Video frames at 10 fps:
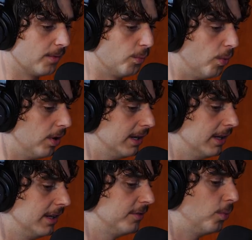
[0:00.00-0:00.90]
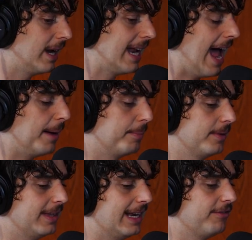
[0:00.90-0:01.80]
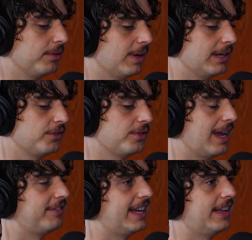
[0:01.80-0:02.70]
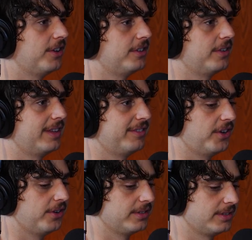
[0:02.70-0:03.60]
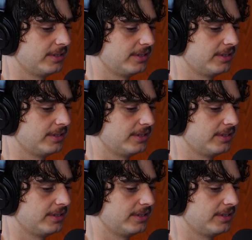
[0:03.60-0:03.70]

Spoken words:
What is one app that everyone should have downloaded on their phone?